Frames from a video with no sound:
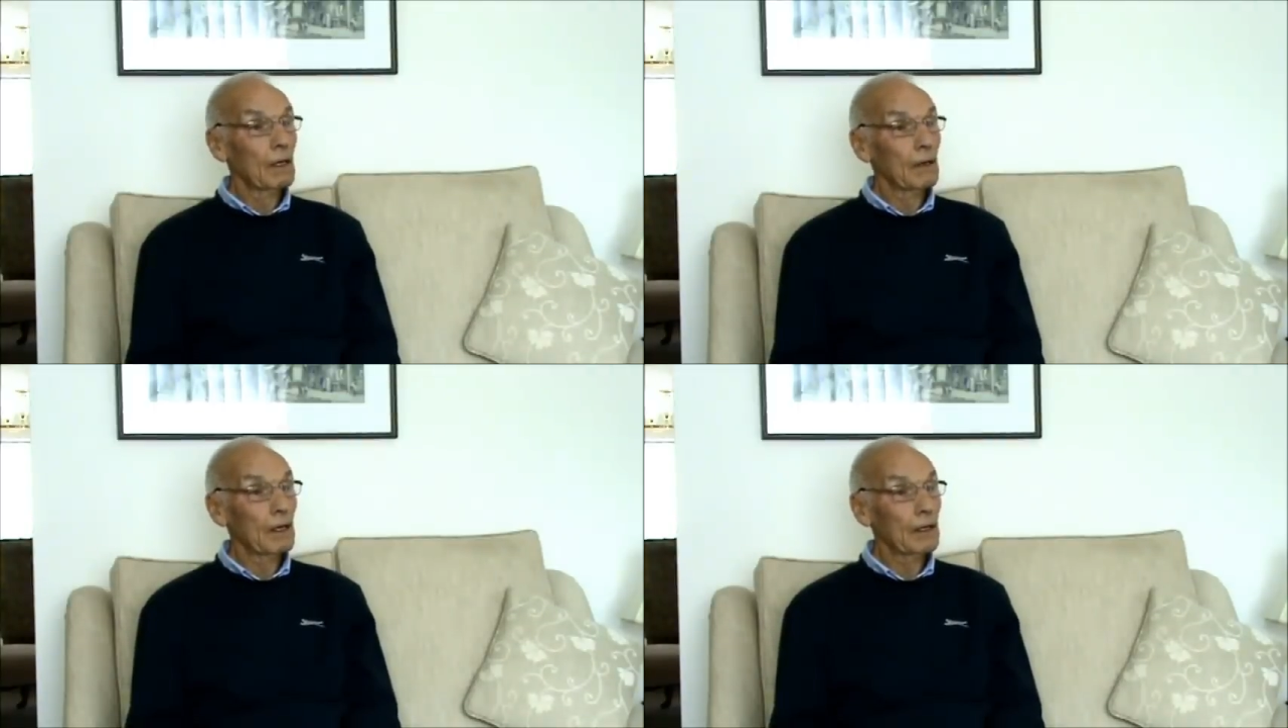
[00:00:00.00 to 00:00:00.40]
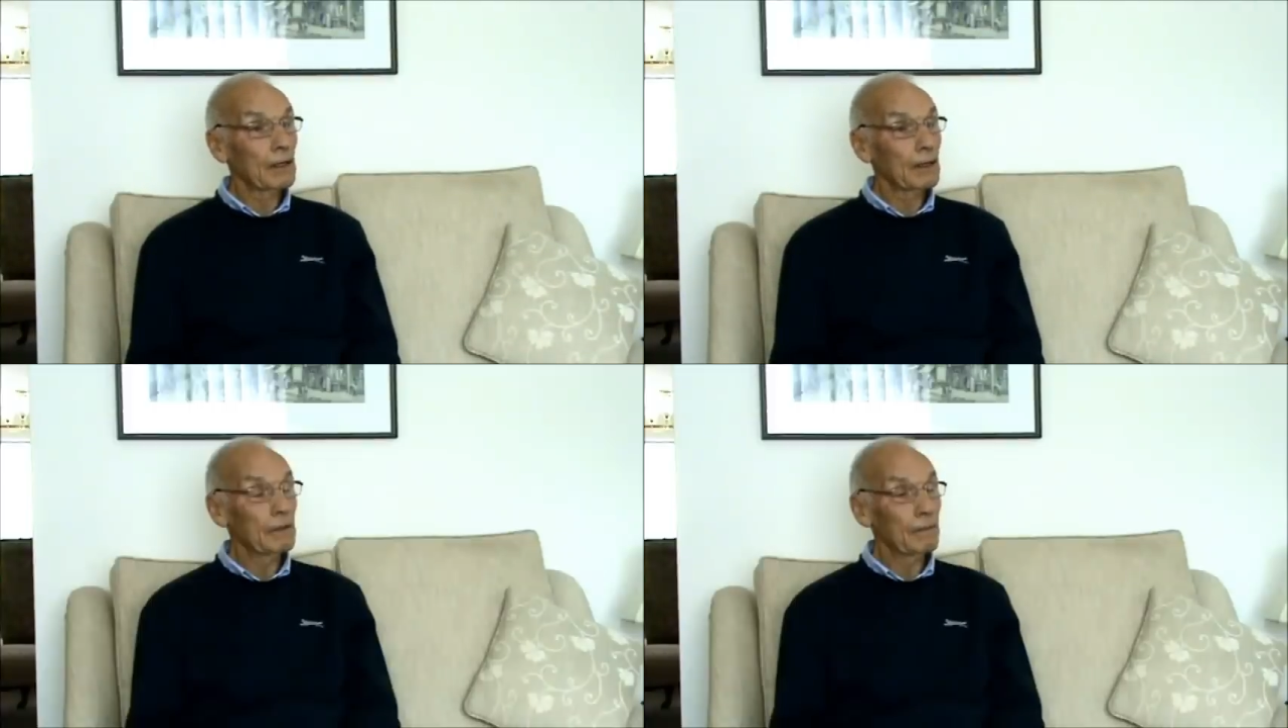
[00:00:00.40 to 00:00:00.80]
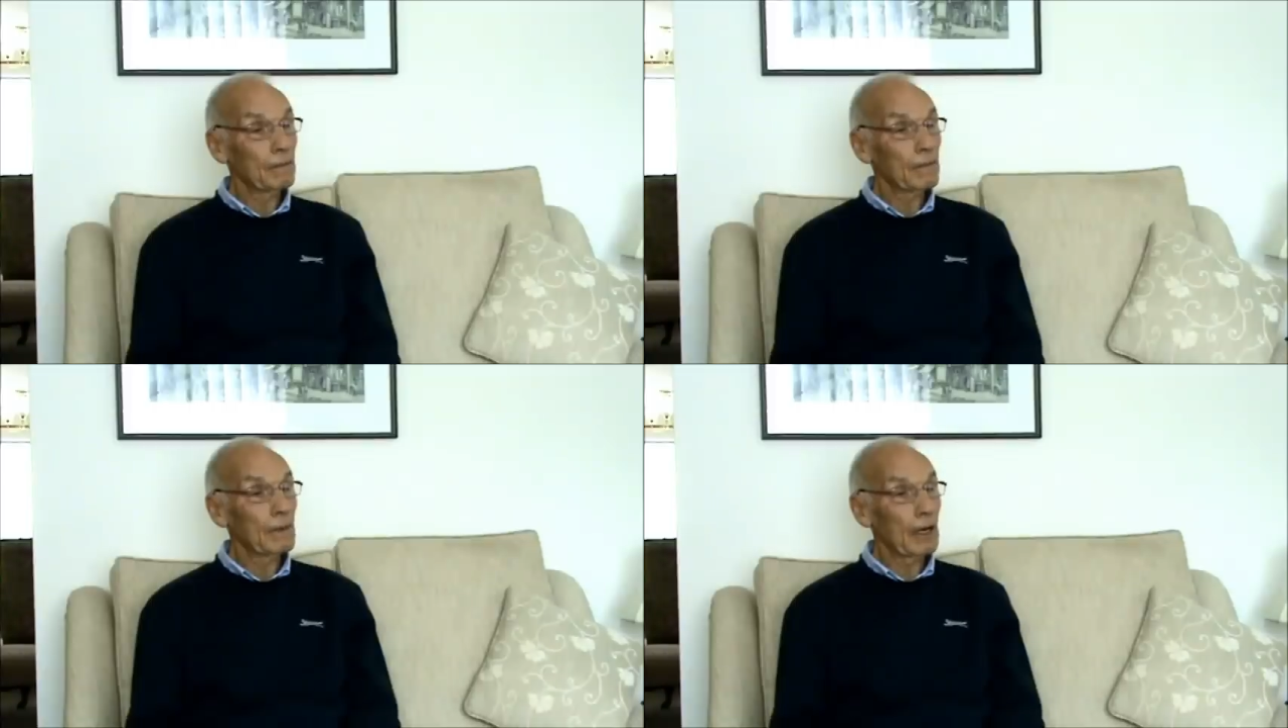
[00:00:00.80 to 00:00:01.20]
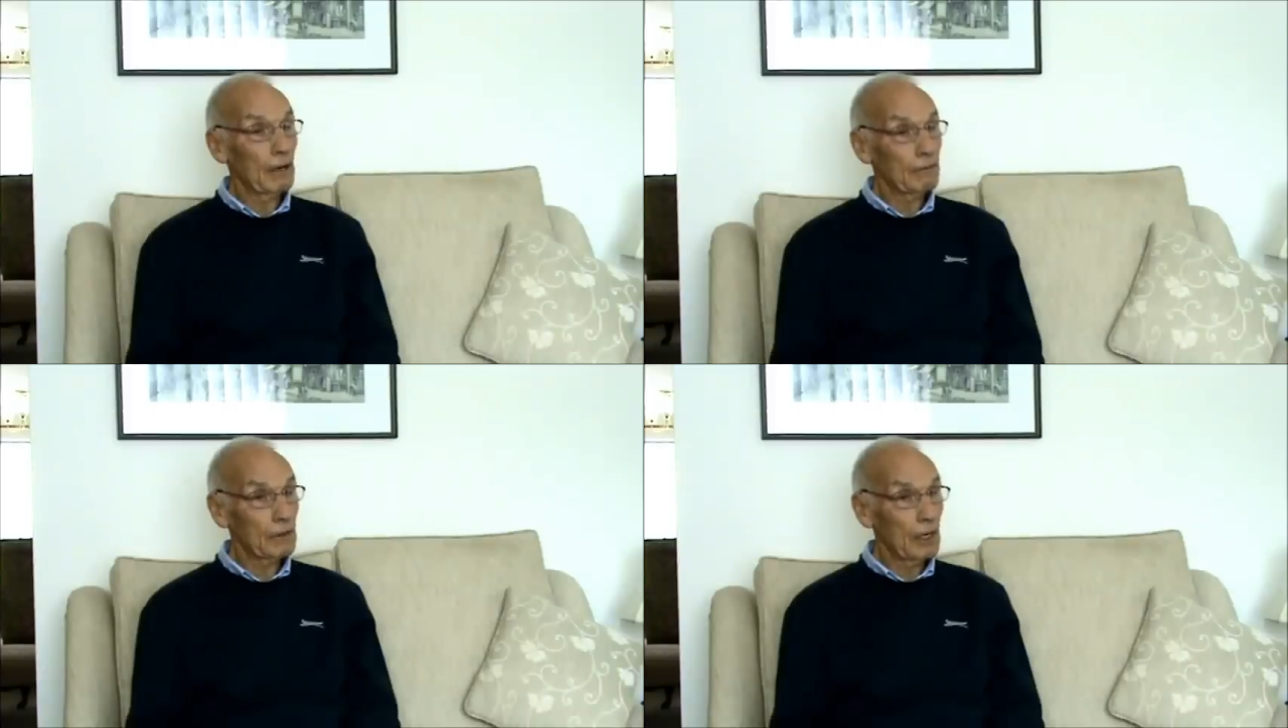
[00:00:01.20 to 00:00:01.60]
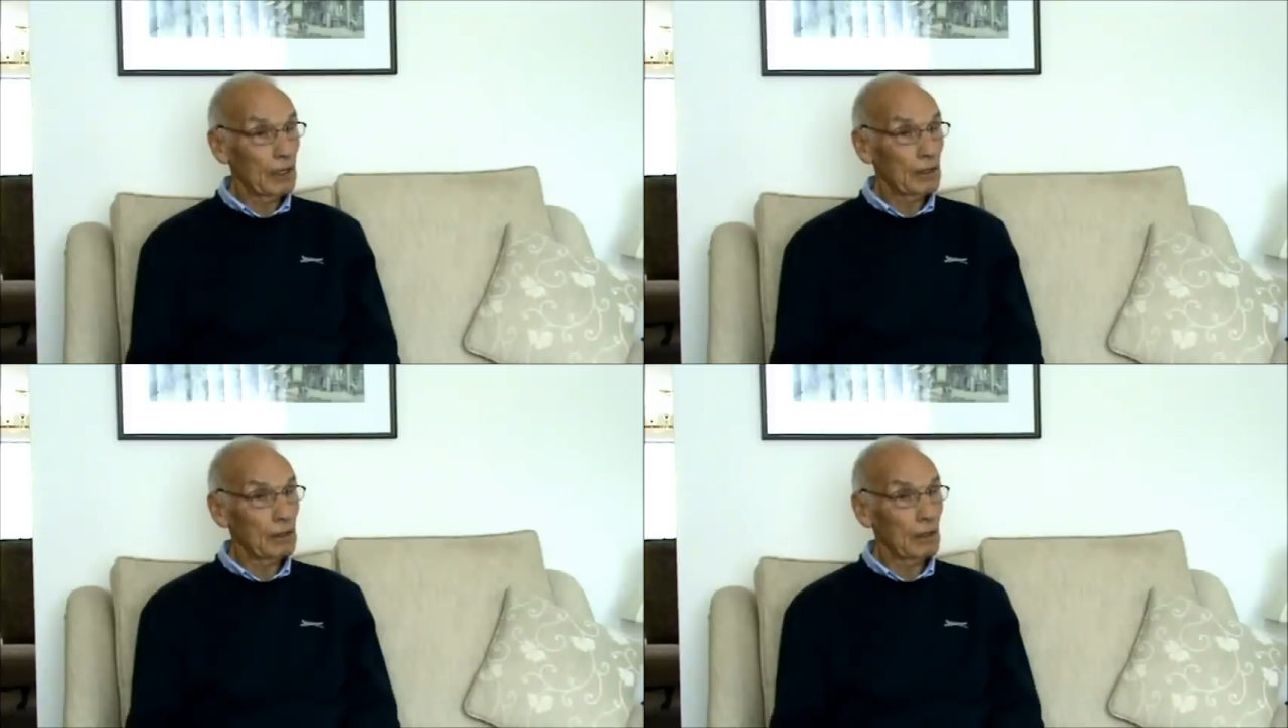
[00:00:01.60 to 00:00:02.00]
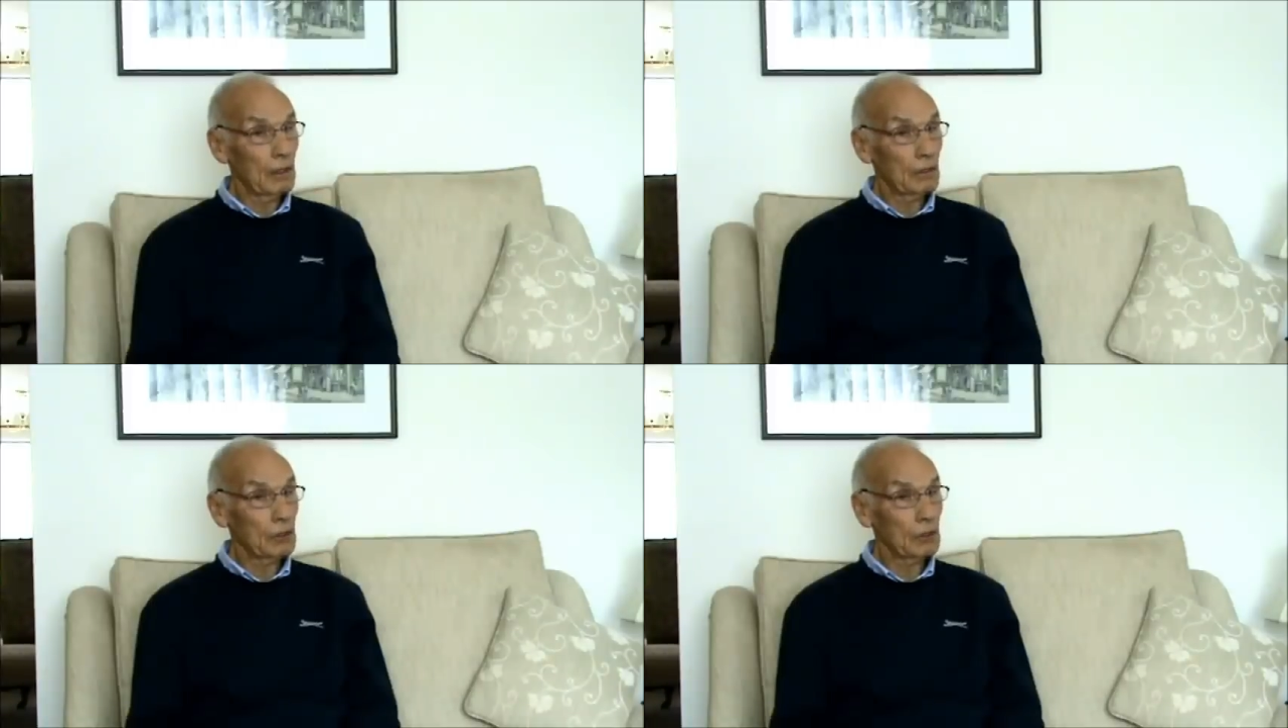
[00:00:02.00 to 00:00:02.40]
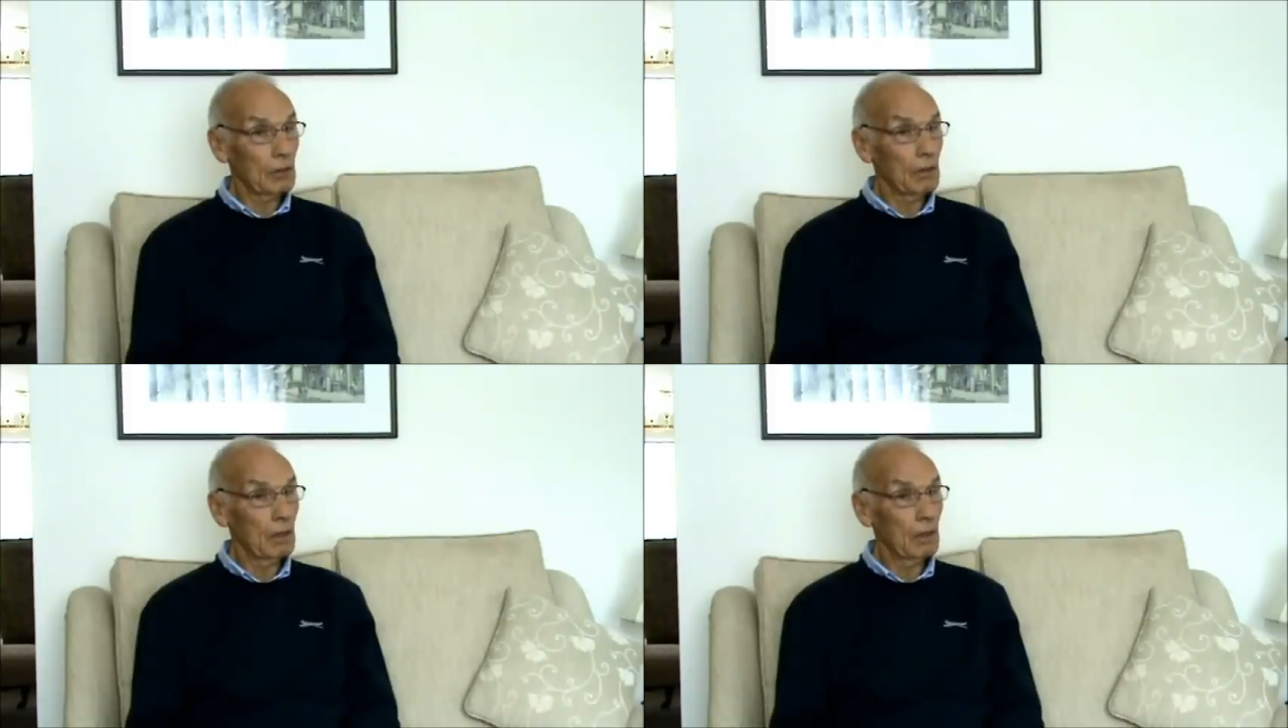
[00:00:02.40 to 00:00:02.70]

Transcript: And then after that, I was